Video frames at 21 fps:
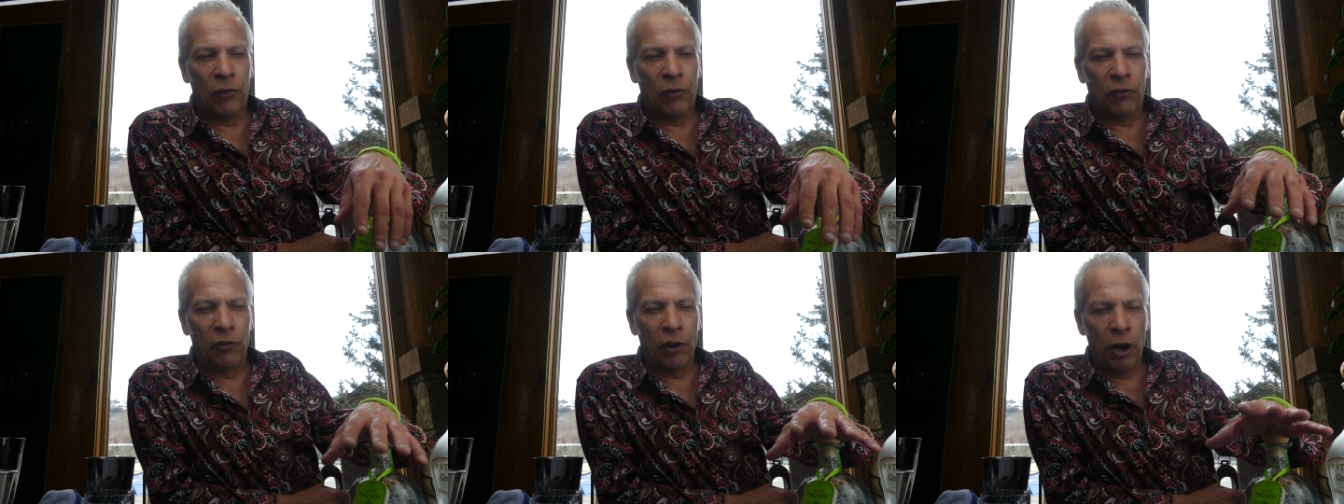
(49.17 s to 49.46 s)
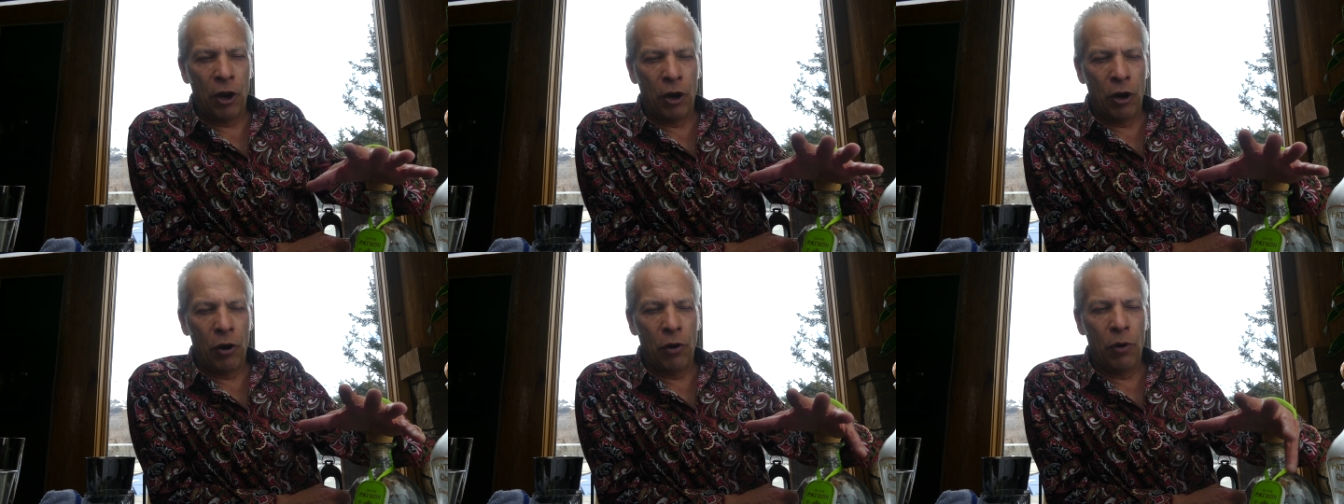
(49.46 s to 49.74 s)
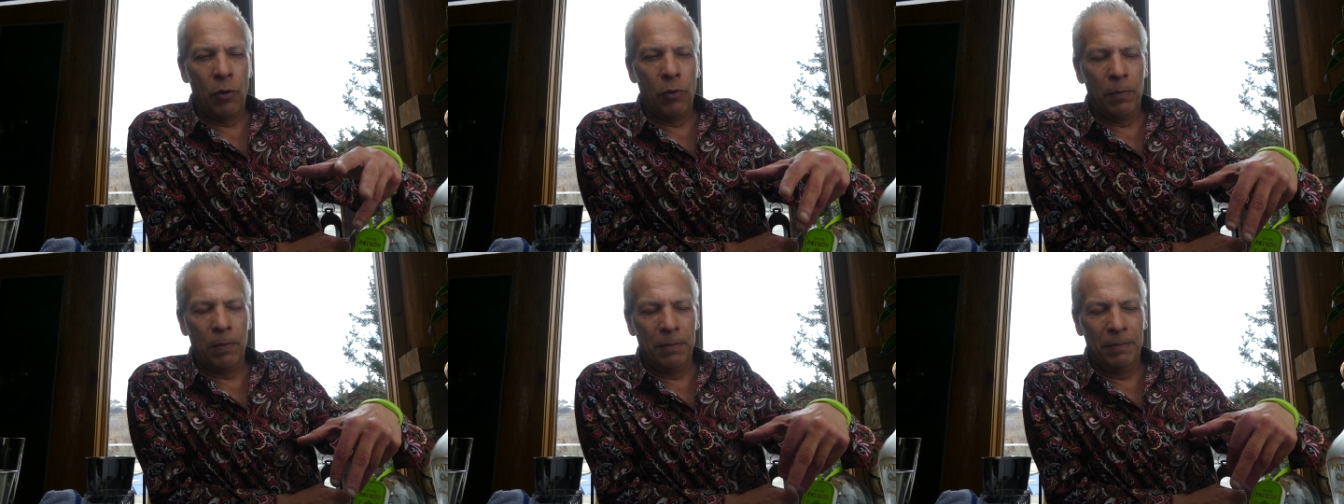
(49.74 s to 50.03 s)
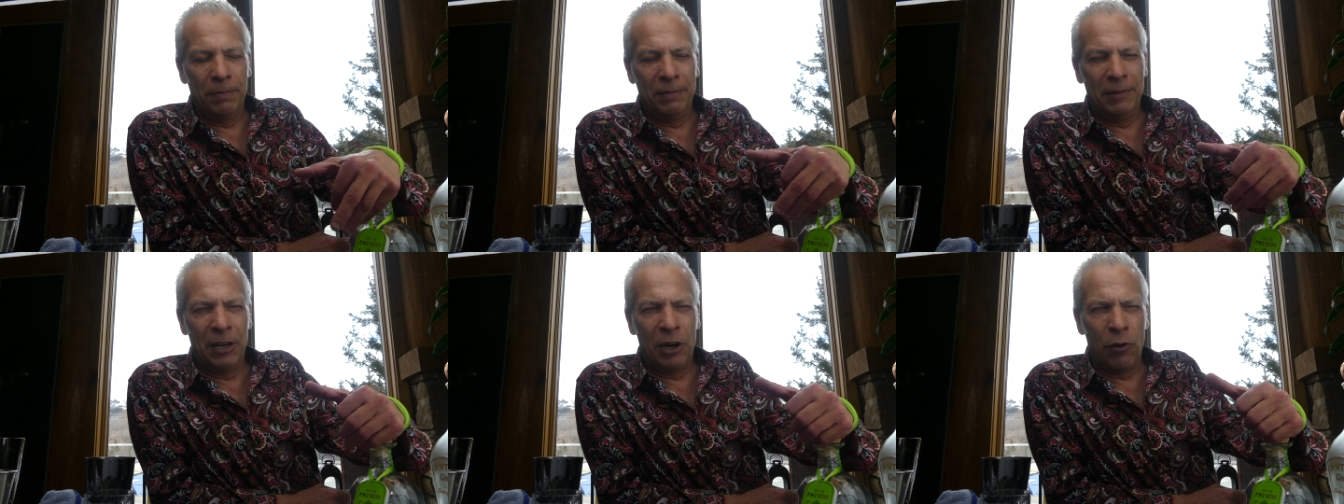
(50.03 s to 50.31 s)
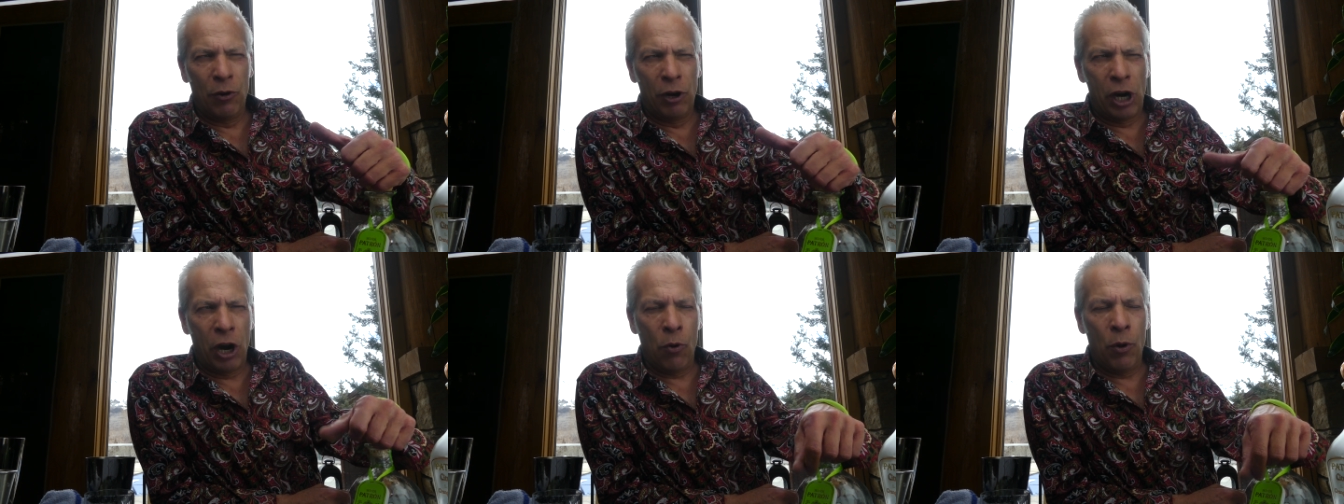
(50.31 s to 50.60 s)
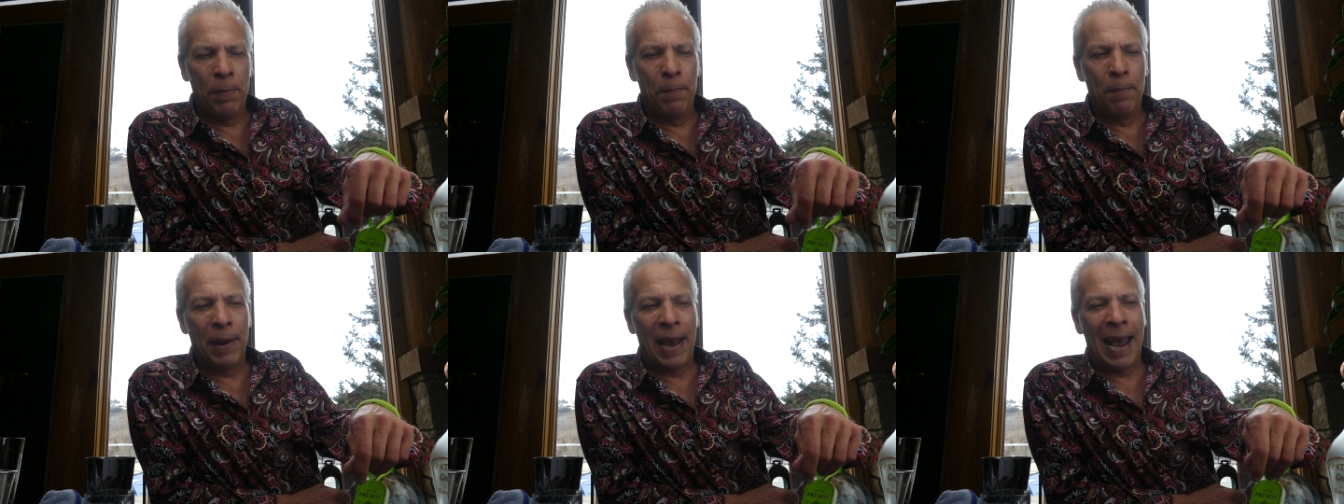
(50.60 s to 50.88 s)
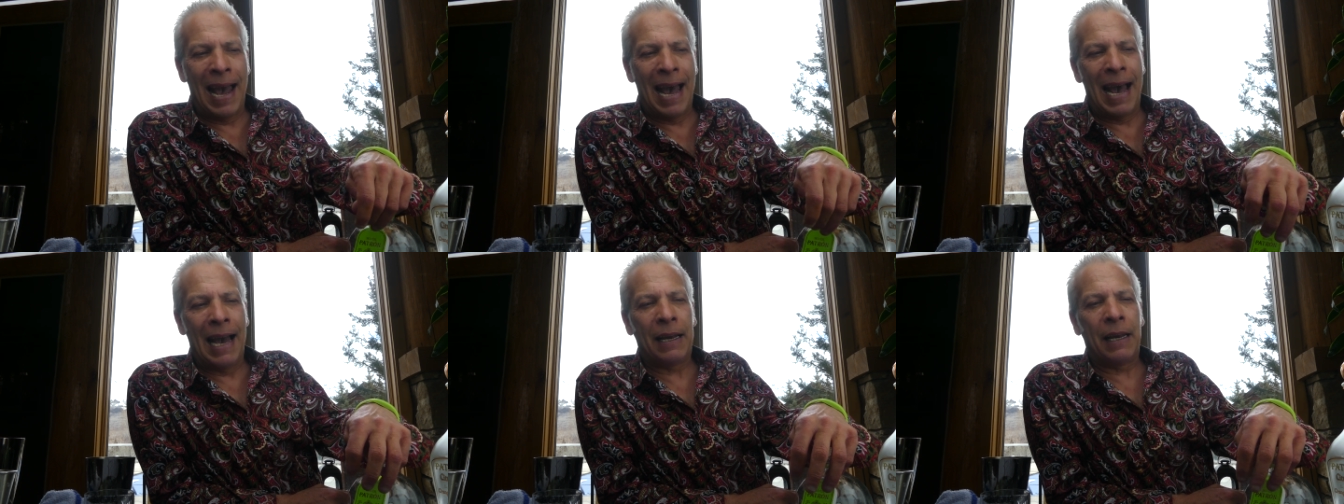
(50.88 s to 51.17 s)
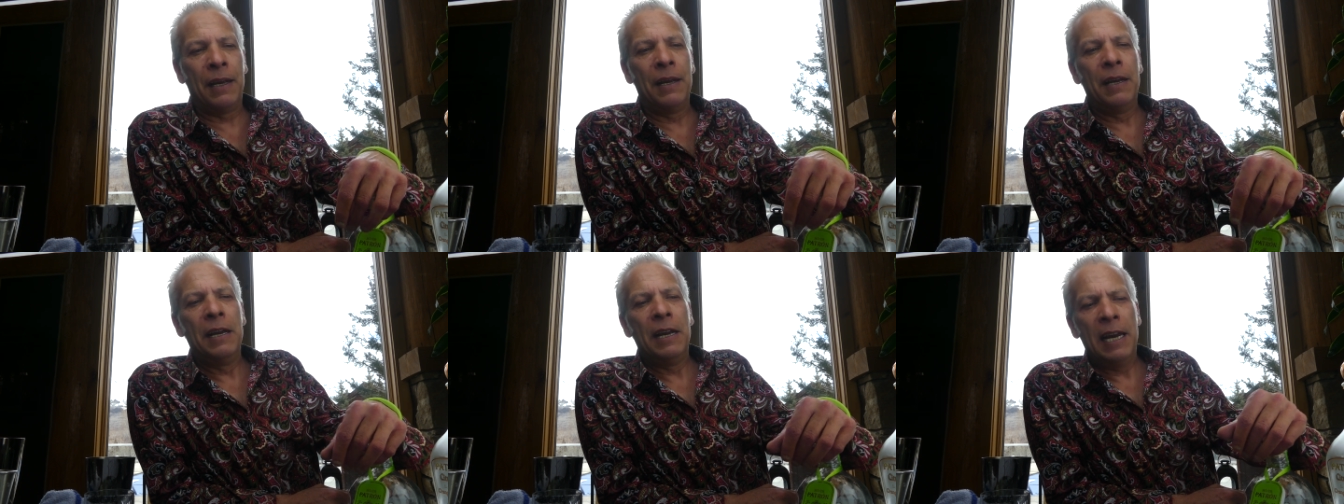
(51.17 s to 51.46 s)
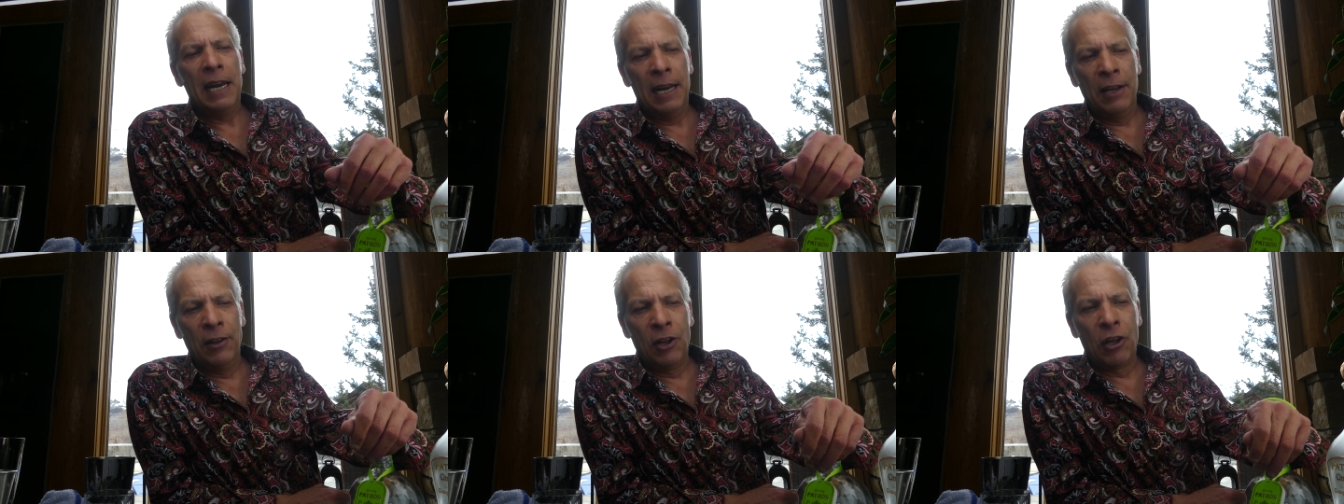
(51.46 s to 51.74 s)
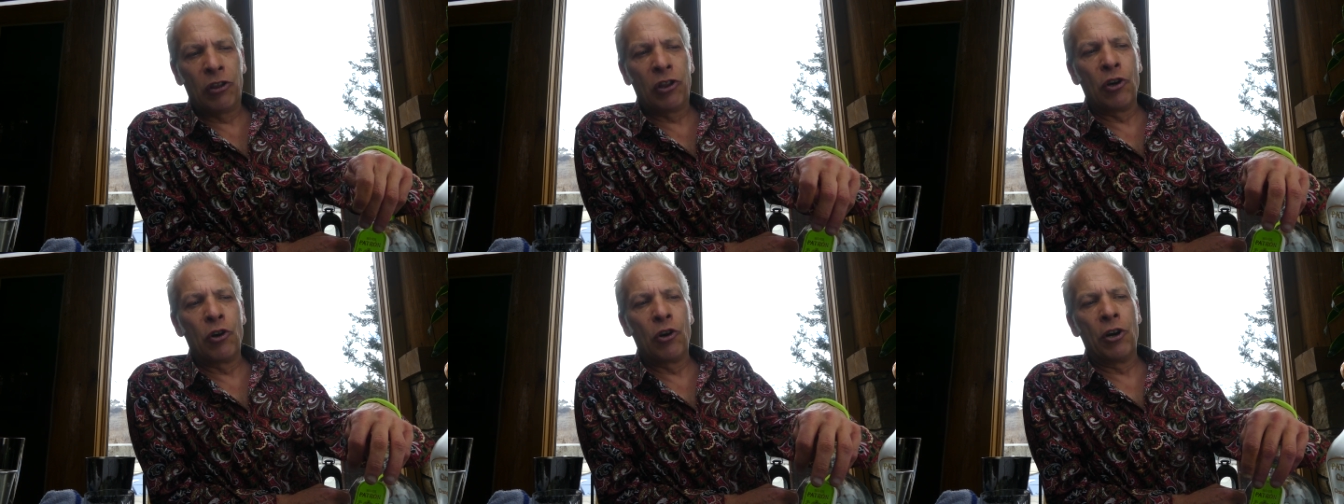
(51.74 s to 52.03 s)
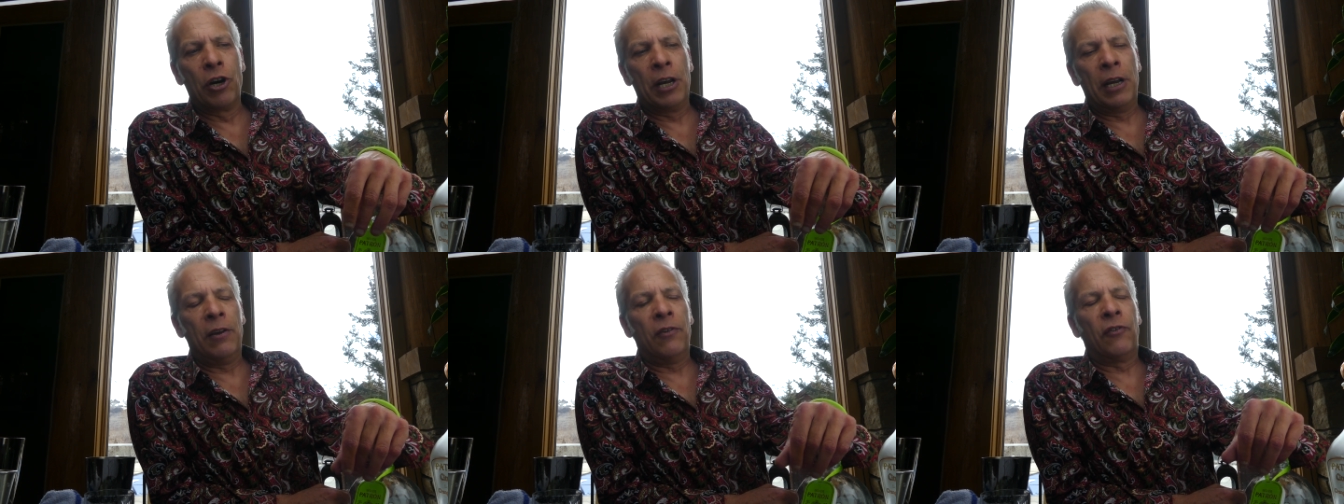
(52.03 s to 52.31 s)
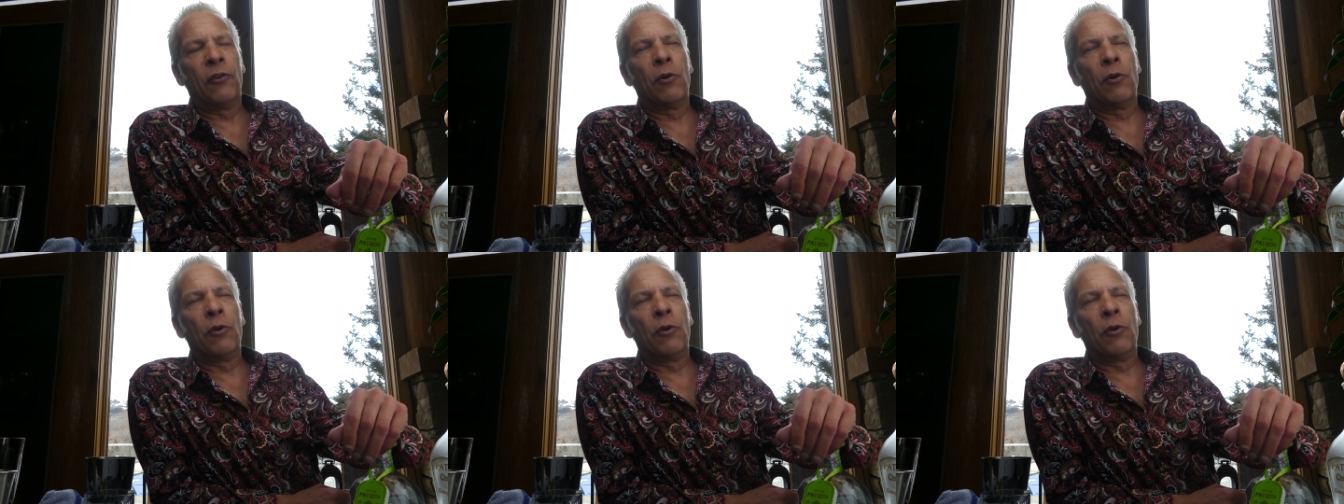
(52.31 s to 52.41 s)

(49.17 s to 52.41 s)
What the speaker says: So, going back in the 30s,